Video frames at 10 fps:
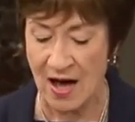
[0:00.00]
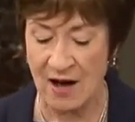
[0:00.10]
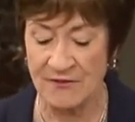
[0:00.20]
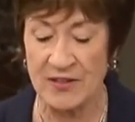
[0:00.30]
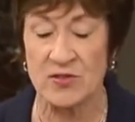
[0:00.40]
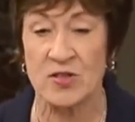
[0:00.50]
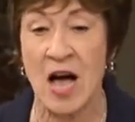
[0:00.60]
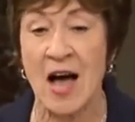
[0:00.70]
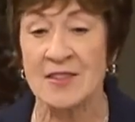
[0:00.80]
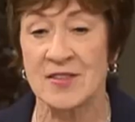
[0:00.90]
of
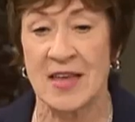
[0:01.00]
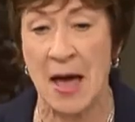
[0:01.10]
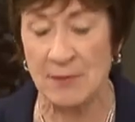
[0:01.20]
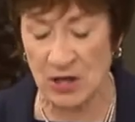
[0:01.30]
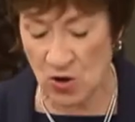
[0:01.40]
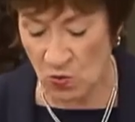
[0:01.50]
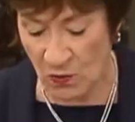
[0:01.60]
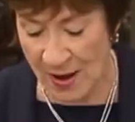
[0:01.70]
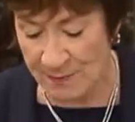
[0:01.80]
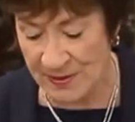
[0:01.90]
Assad's chemical
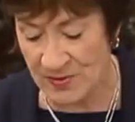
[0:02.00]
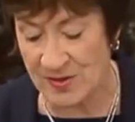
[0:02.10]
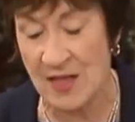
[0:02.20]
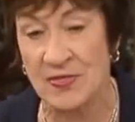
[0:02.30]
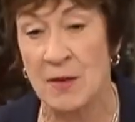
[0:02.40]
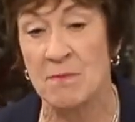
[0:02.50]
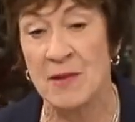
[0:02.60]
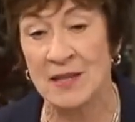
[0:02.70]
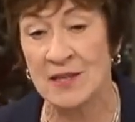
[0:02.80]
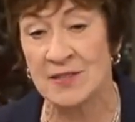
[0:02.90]
weapons than the
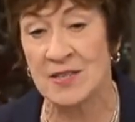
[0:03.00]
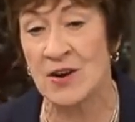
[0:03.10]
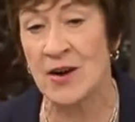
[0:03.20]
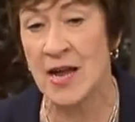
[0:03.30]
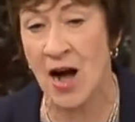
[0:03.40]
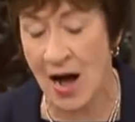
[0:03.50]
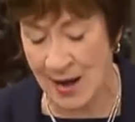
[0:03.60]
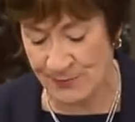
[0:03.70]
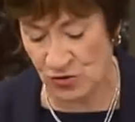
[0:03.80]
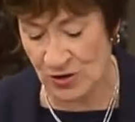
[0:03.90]
military
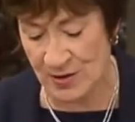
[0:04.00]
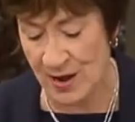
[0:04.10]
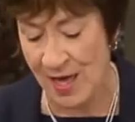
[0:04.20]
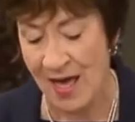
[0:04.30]
option